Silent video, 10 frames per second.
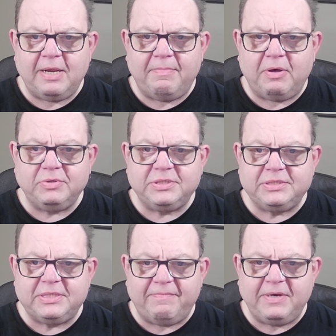about
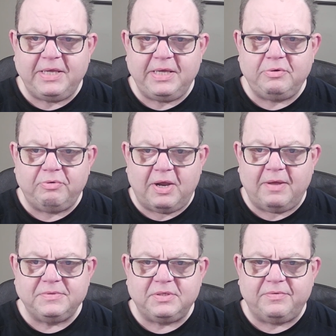70
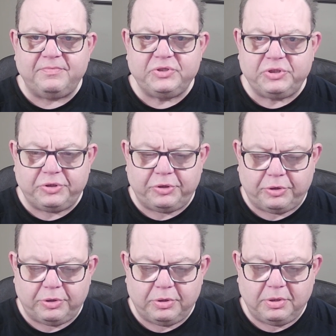grams of sugar.
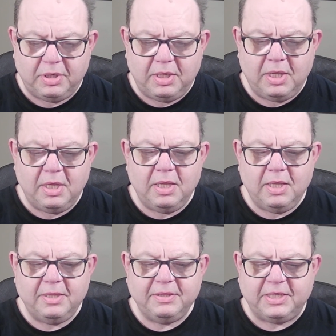
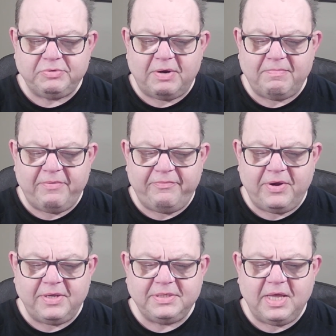That's right, my
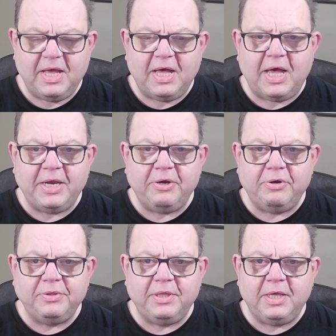friends,
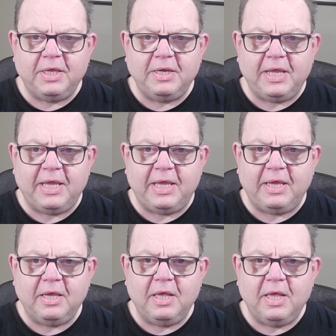higher than
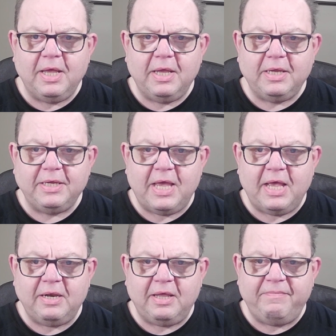a
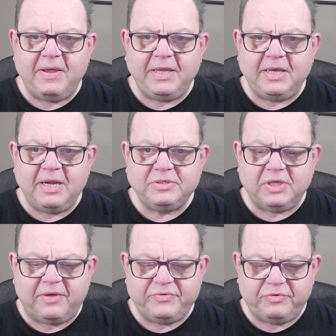can of any kind of
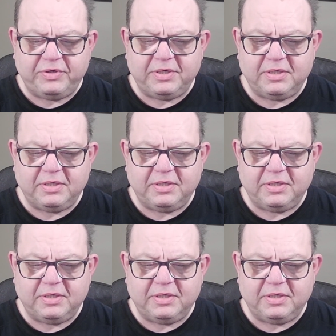soft drink.